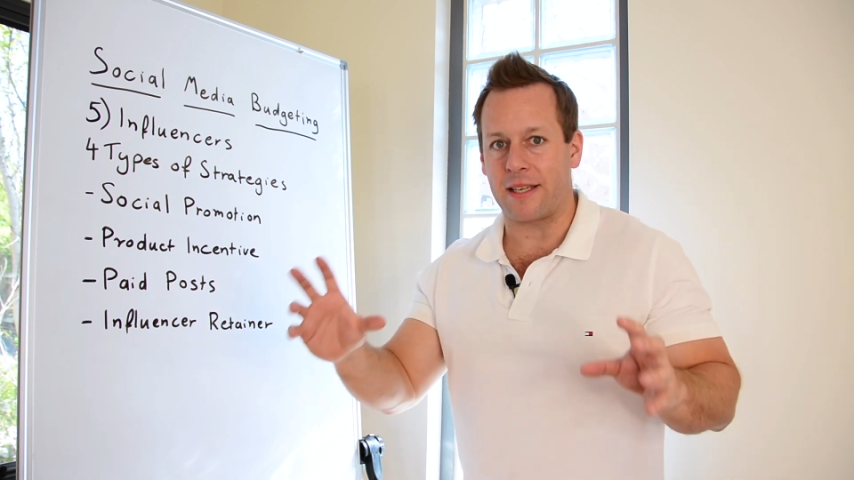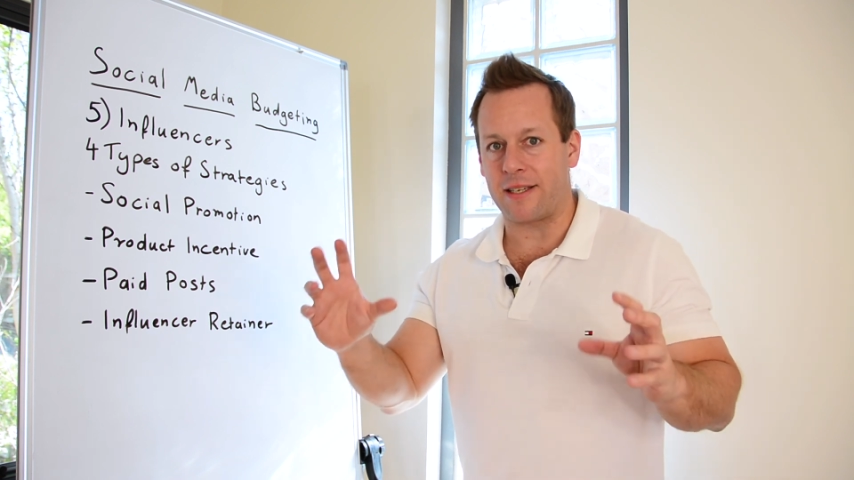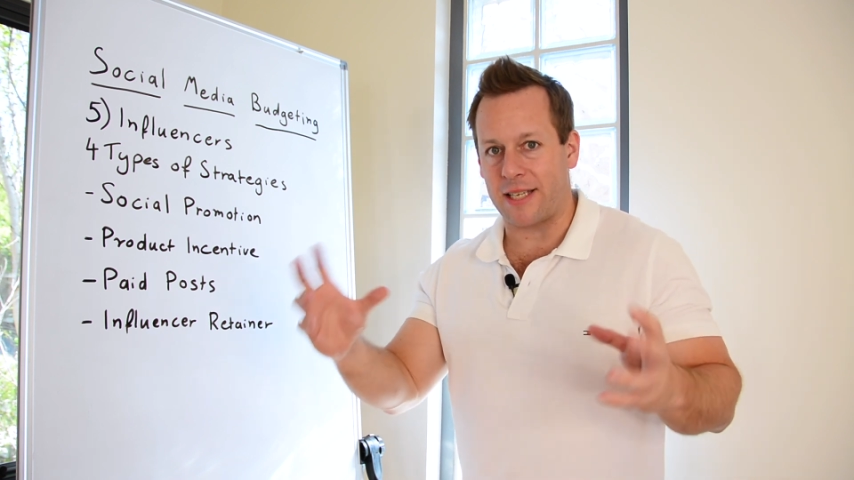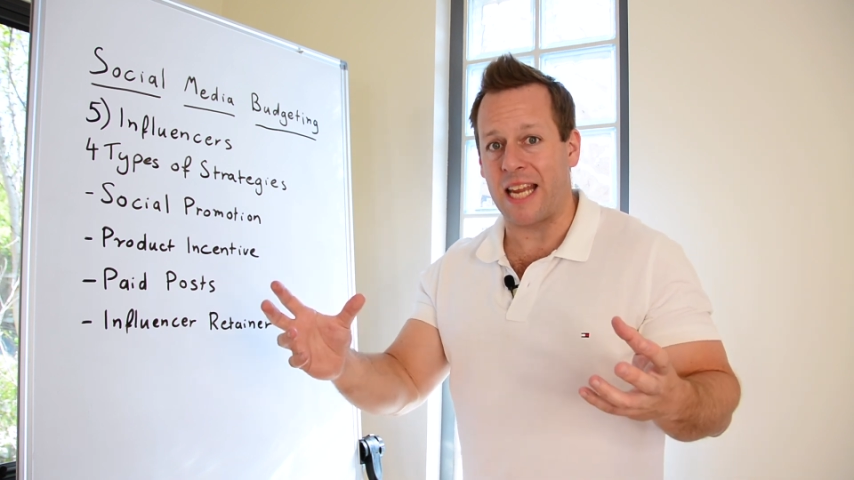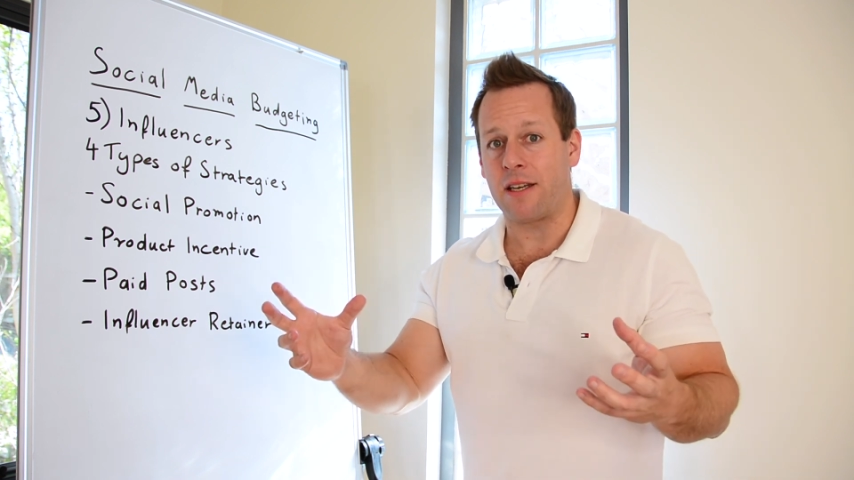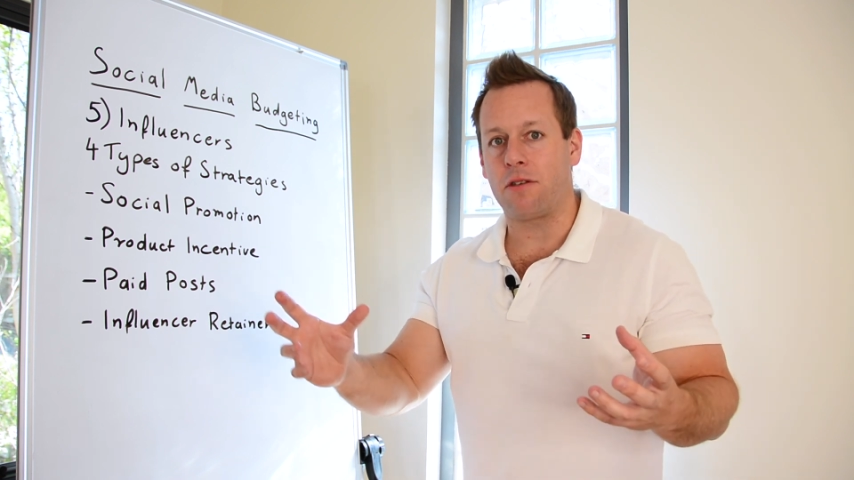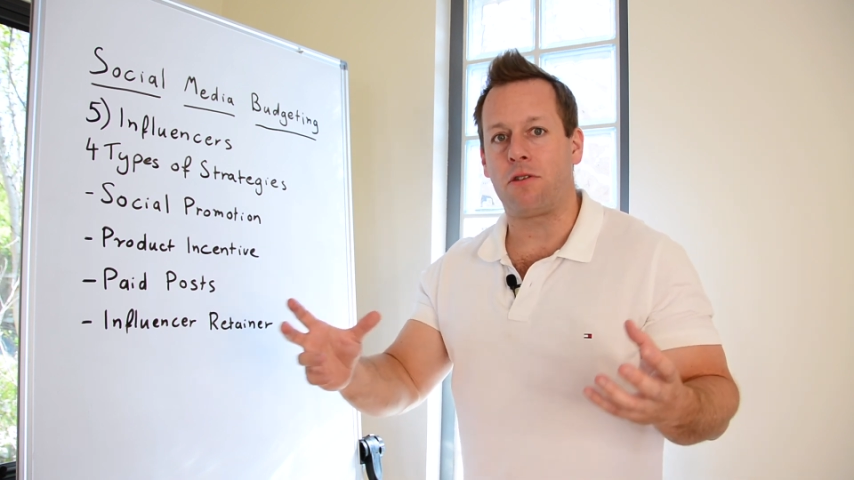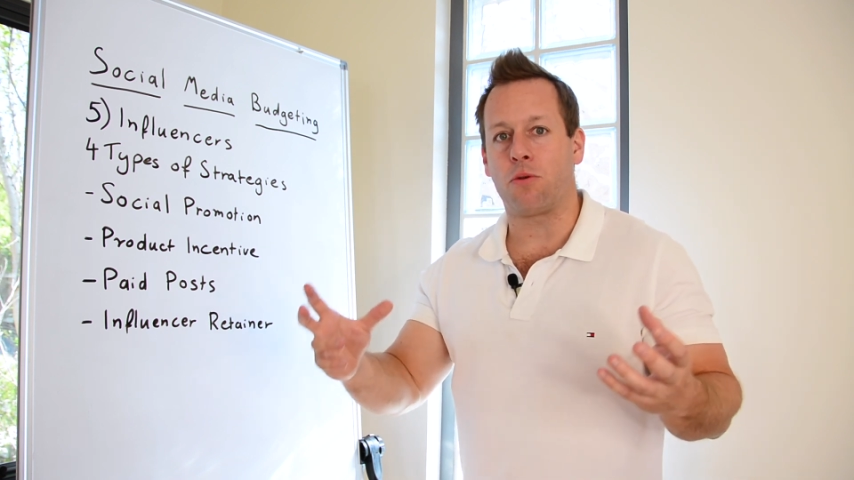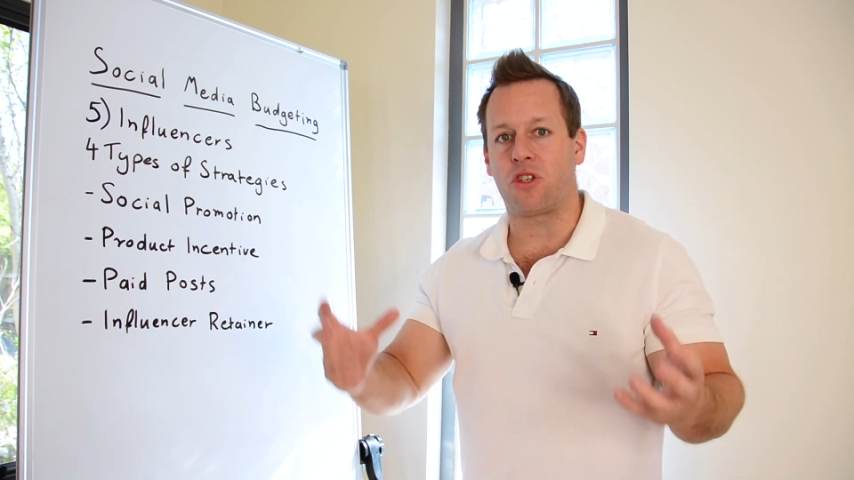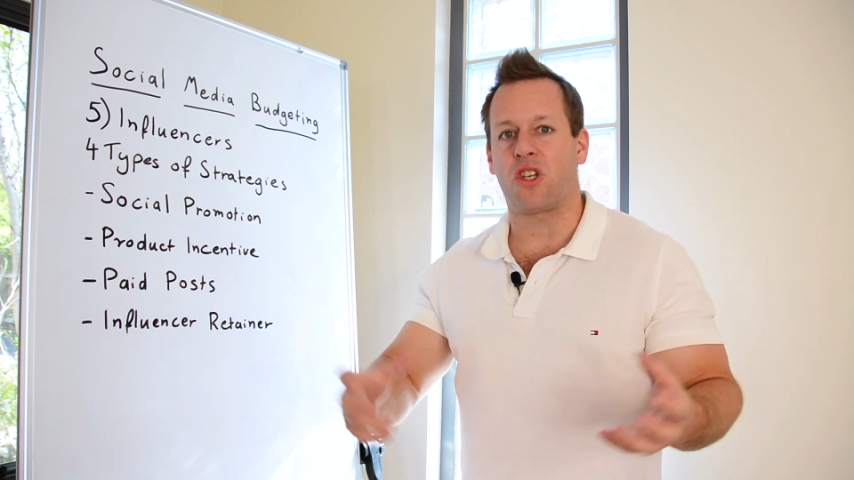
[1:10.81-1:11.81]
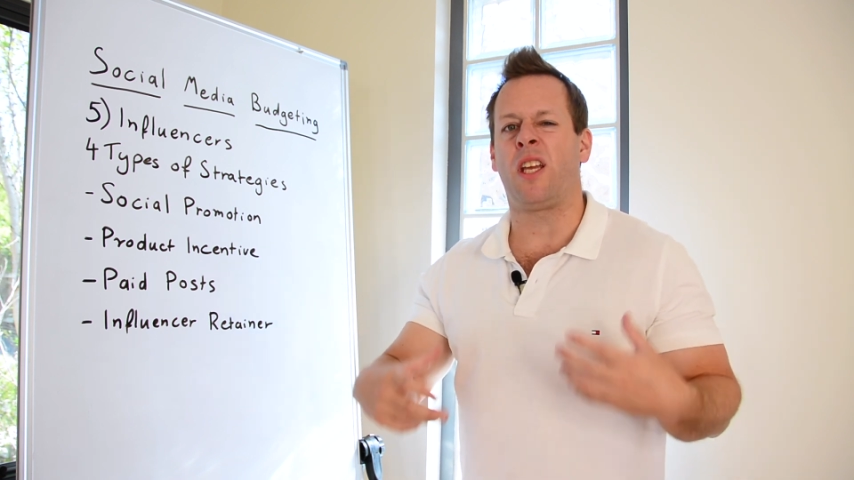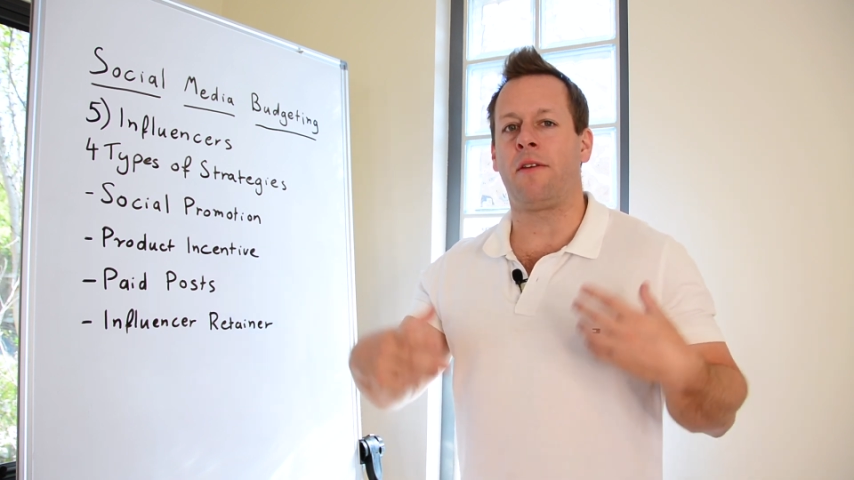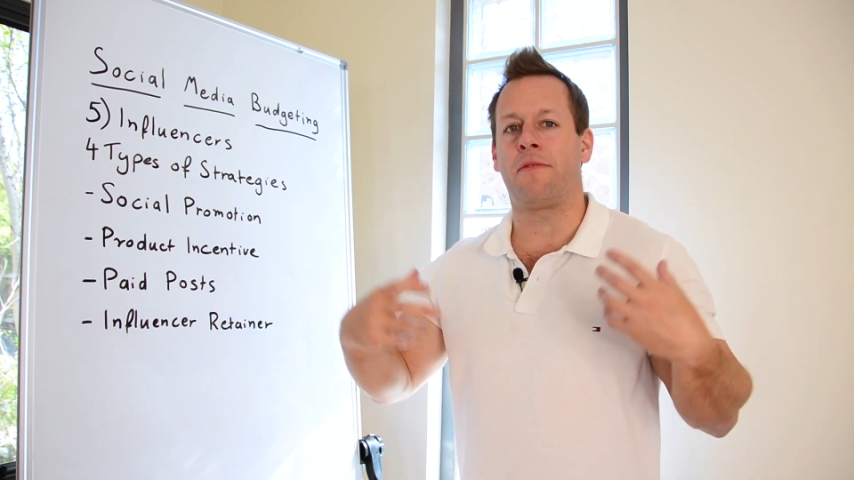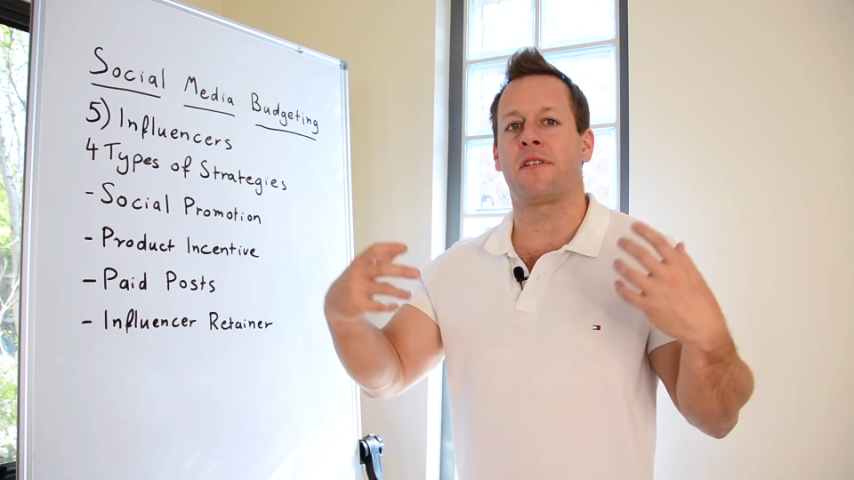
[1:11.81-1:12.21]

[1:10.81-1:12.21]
intended to achieve